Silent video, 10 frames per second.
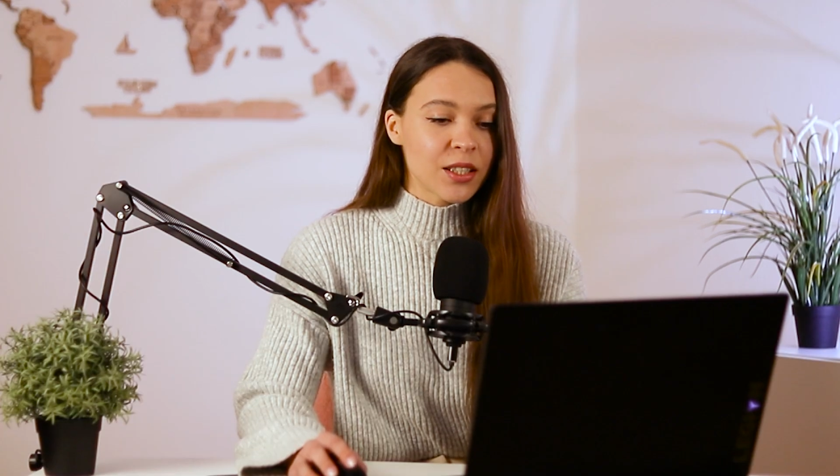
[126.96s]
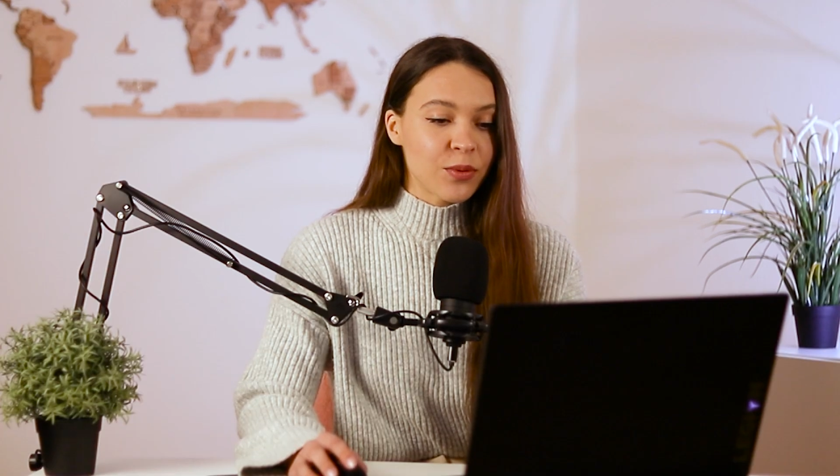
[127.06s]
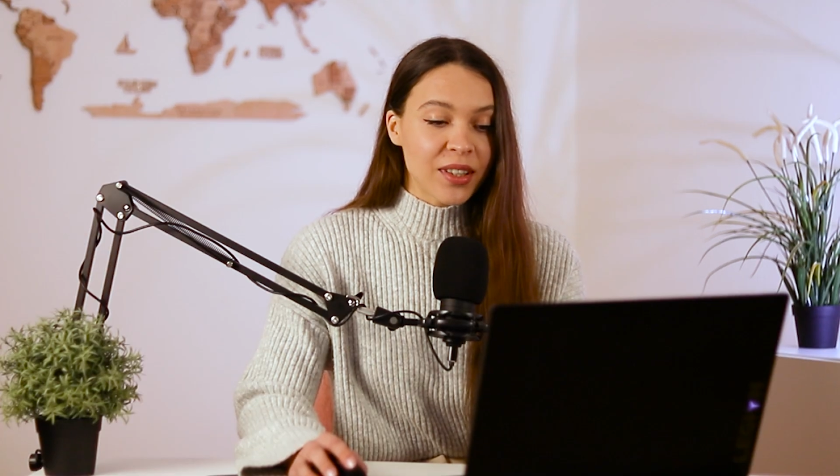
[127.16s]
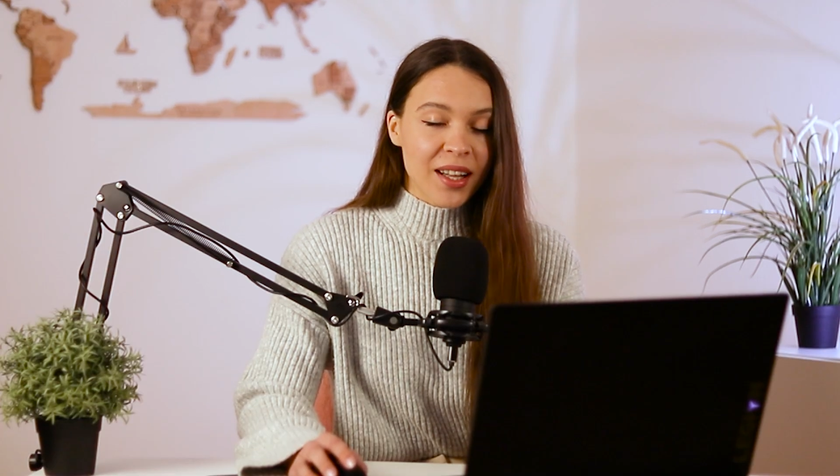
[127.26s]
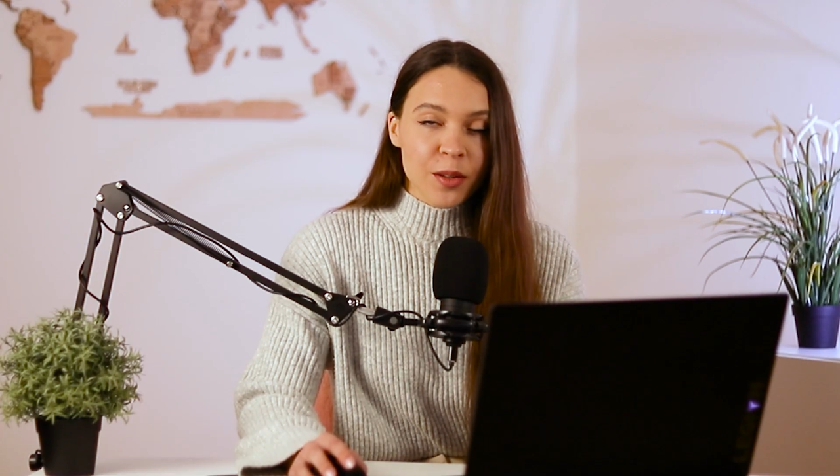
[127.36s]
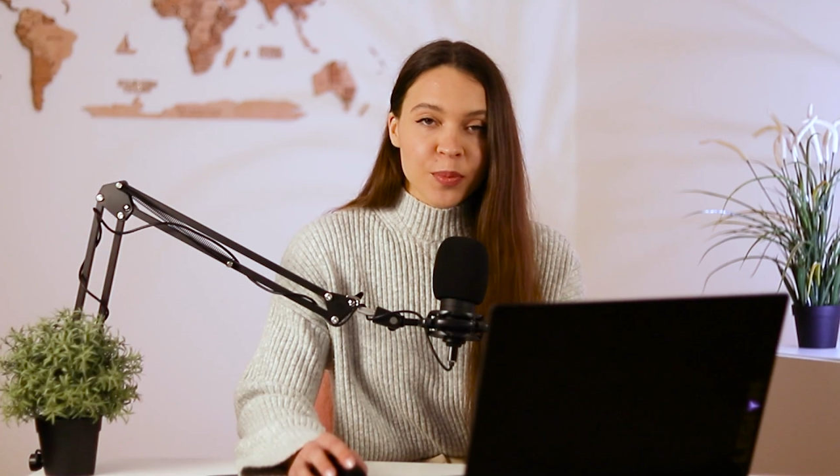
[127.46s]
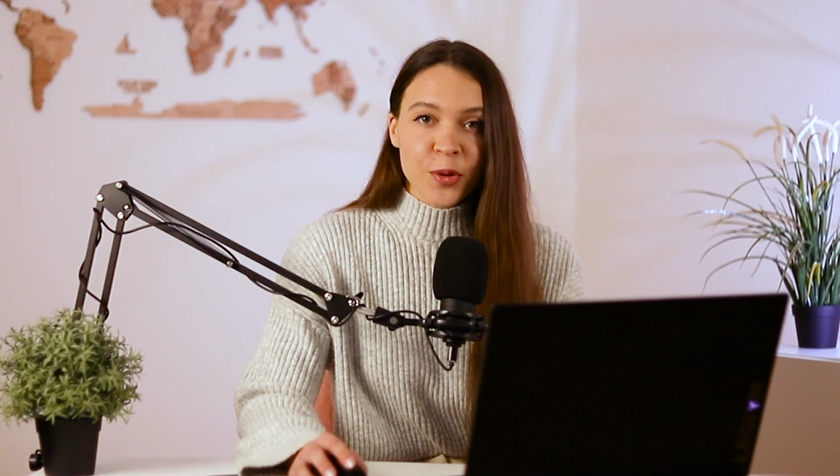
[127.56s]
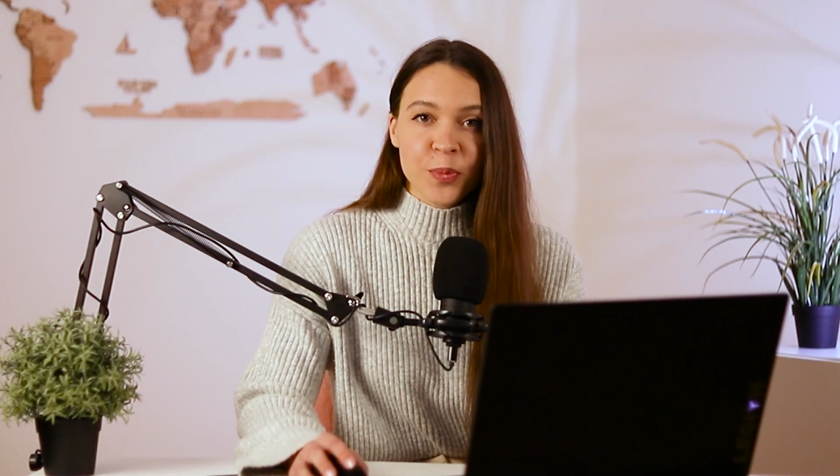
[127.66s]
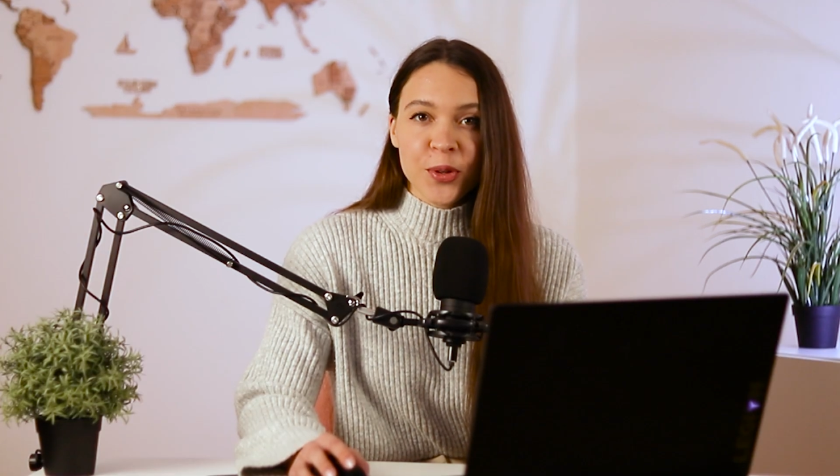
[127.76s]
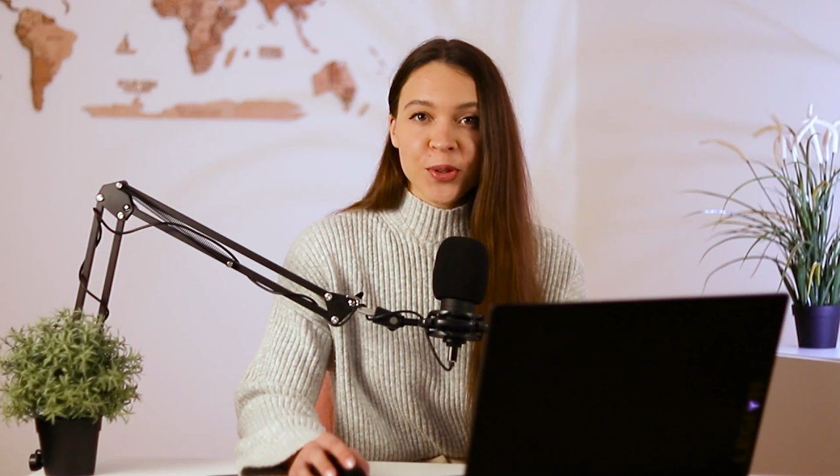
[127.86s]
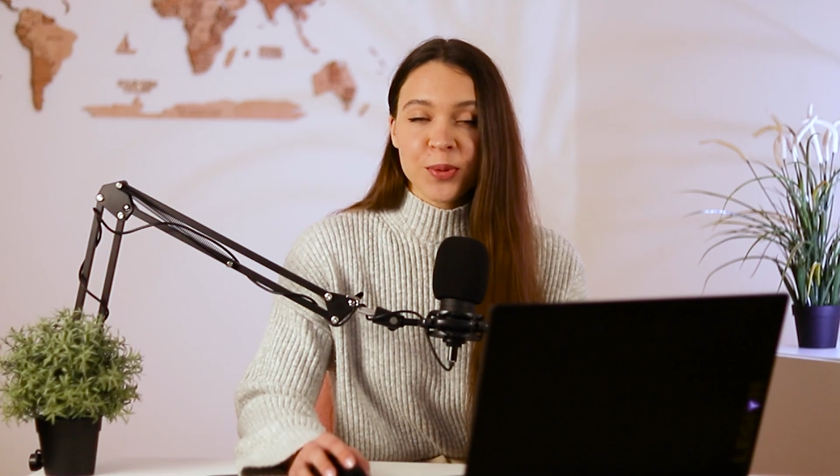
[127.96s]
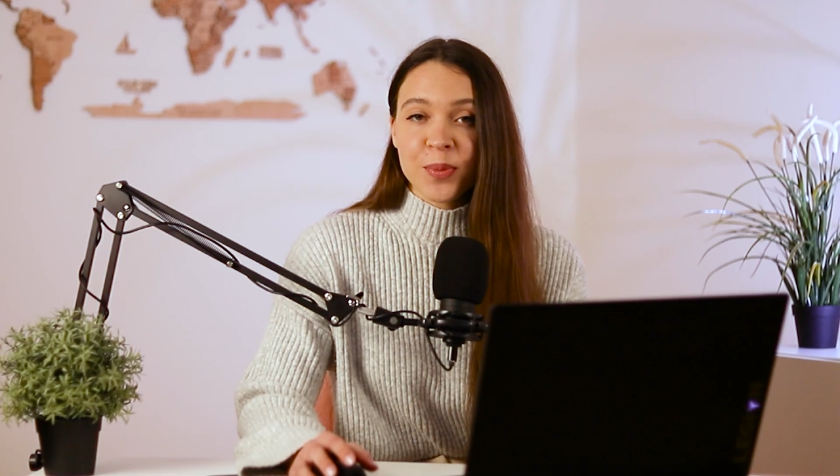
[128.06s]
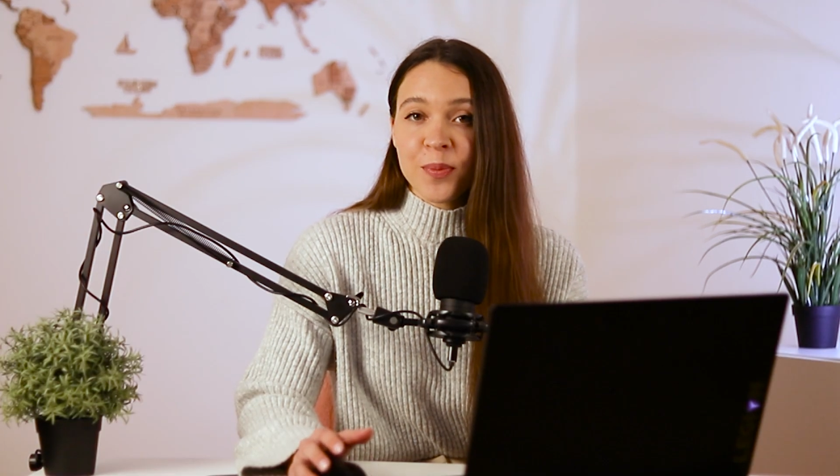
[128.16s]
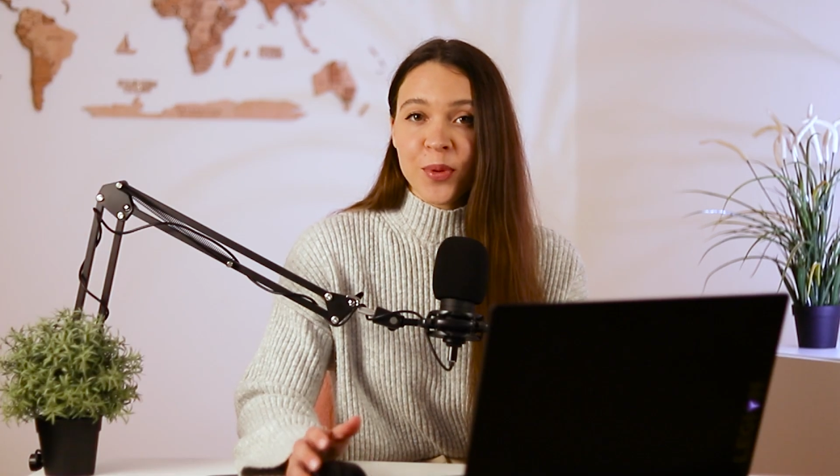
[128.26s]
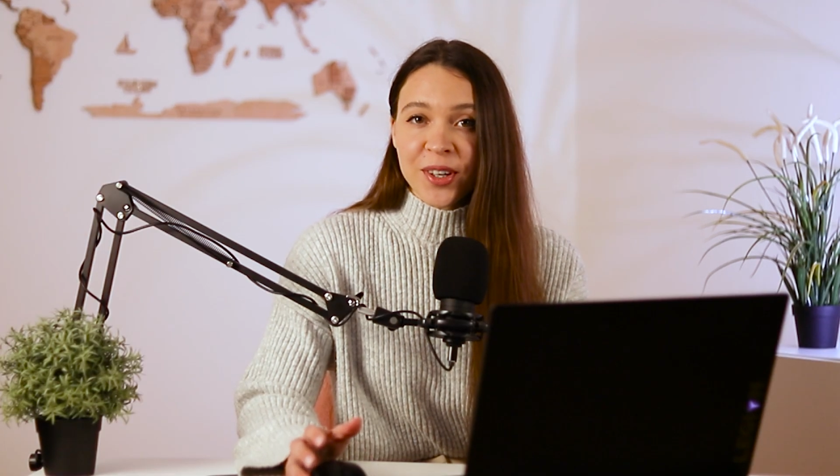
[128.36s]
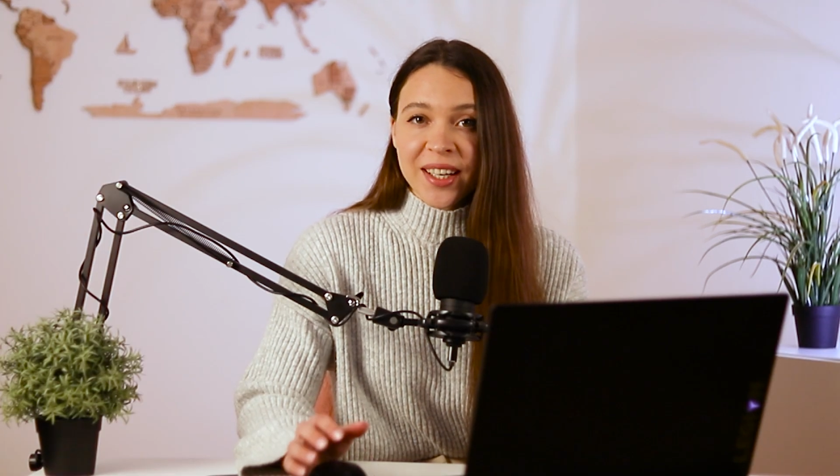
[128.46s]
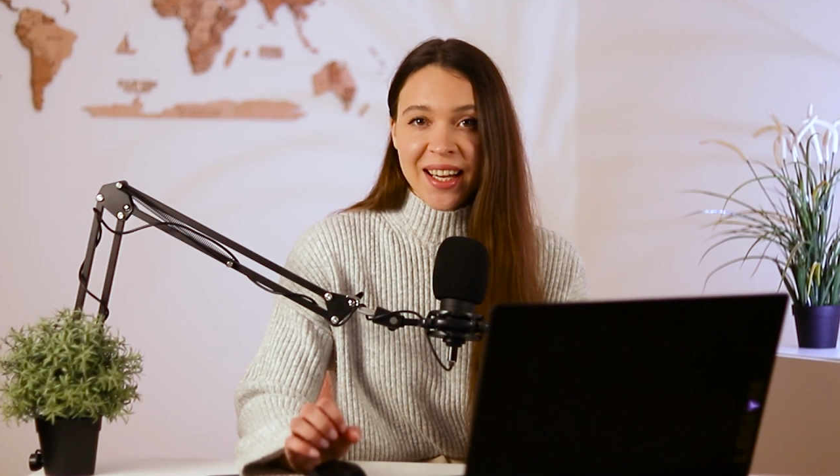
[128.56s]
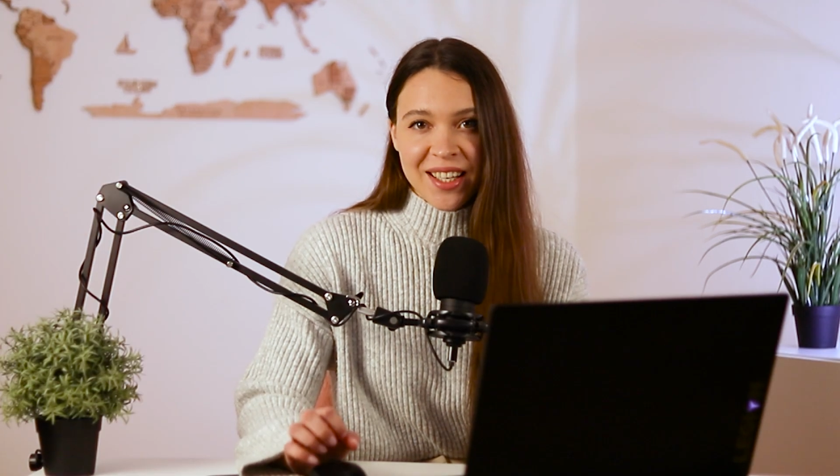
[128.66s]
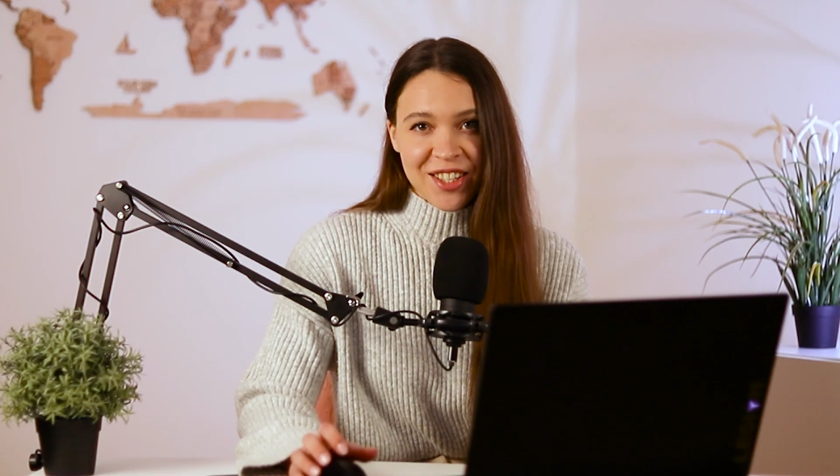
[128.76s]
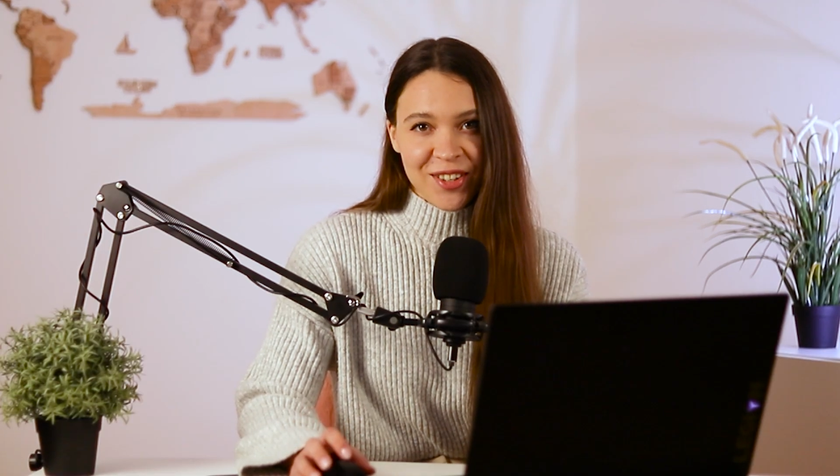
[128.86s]
that will help your product be more
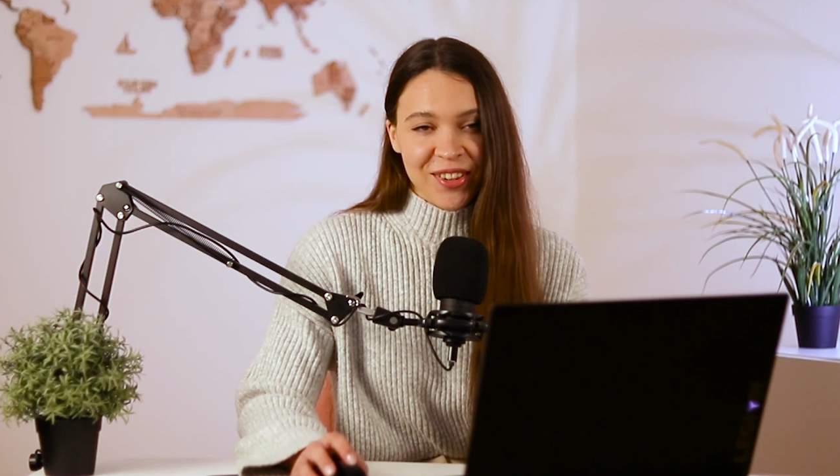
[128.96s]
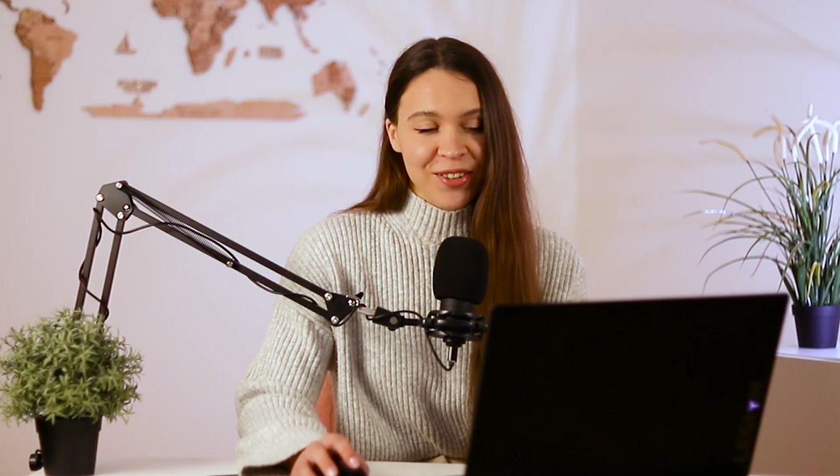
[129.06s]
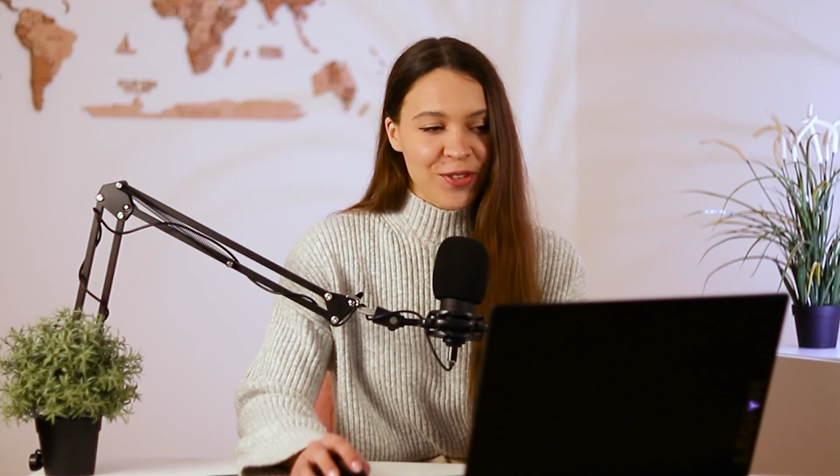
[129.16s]
catchy on the